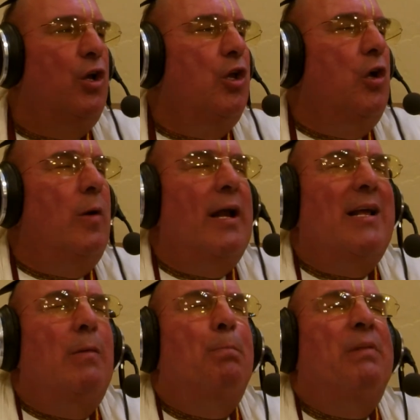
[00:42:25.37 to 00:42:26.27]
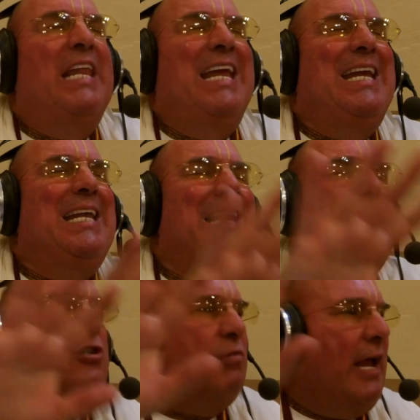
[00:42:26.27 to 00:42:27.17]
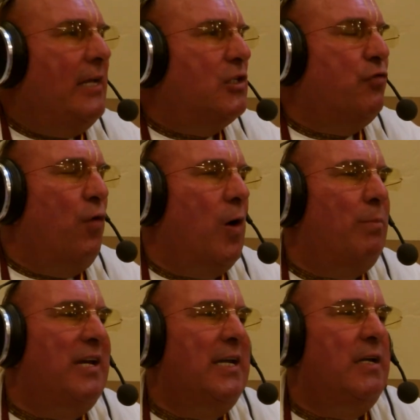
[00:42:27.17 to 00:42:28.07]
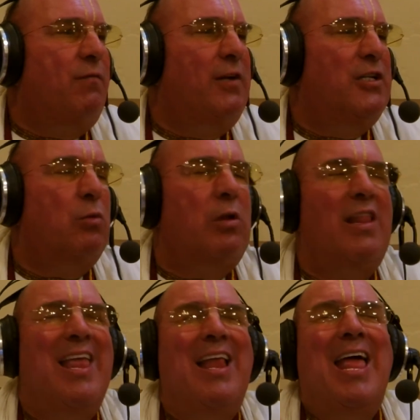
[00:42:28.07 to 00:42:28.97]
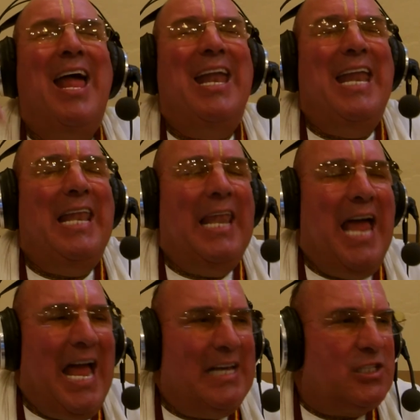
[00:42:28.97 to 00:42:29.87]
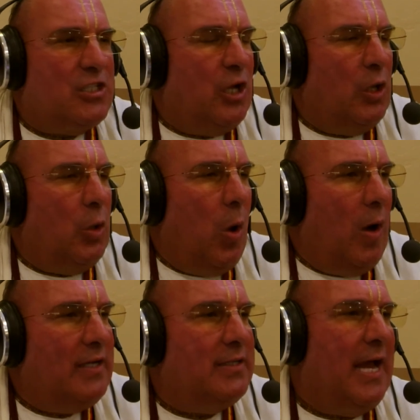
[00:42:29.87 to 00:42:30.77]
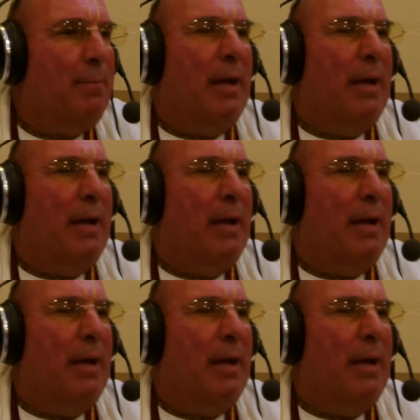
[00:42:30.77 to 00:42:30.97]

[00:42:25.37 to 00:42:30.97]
you're a completely transformed individual, and it lasts a long time.